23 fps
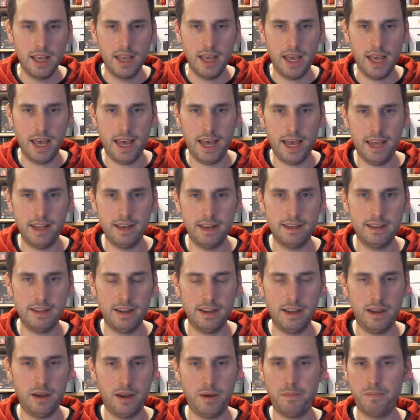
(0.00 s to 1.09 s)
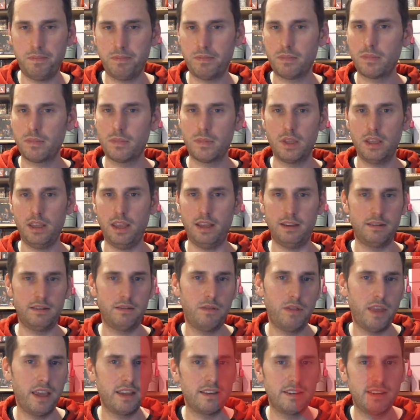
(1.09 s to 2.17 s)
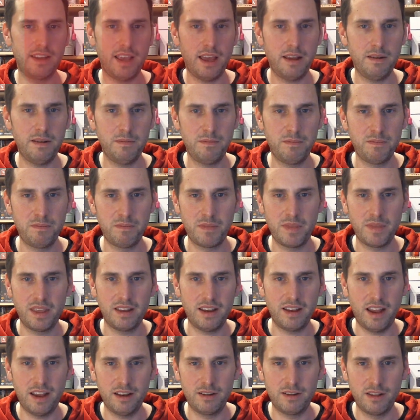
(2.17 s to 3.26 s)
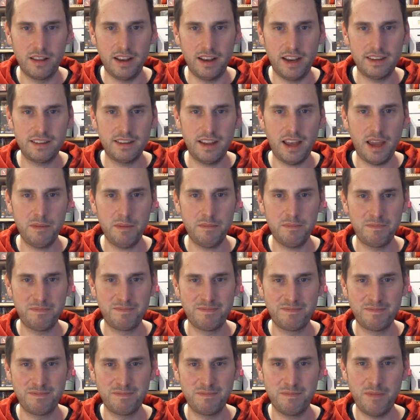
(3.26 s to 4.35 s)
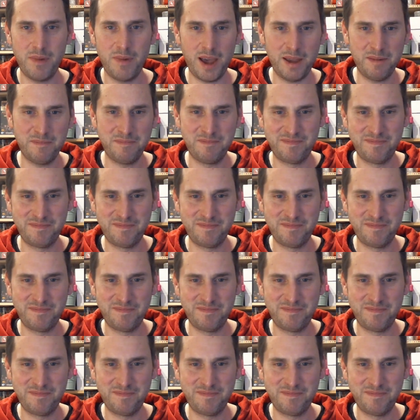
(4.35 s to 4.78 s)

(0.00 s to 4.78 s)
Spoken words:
And yes, thanks again. Until the next time. Bye.